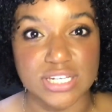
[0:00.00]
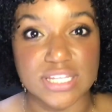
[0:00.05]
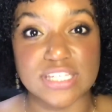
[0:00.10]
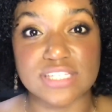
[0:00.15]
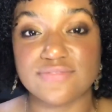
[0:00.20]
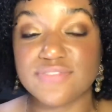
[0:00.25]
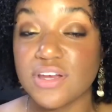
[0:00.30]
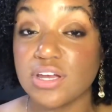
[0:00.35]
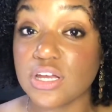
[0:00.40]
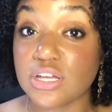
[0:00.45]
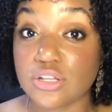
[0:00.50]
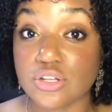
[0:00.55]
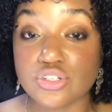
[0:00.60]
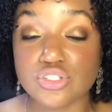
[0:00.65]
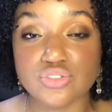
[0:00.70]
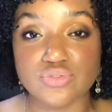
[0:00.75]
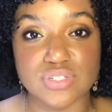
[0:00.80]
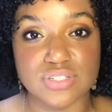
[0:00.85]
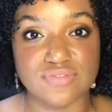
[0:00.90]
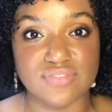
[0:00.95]
He's very
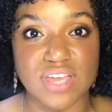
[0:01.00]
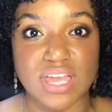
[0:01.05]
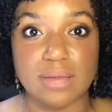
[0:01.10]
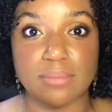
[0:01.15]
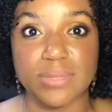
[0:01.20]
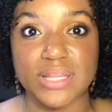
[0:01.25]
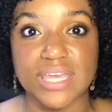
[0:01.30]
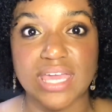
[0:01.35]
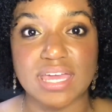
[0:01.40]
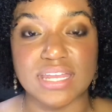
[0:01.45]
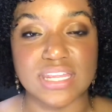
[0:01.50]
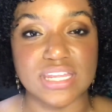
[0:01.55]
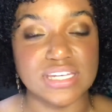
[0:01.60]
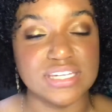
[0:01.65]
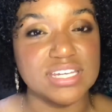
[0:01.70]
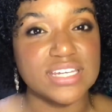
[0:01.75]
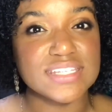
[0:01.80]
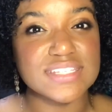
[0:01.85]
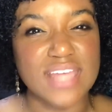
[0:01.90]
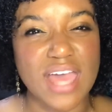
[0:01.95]
close to his family and he
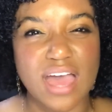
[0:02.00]
does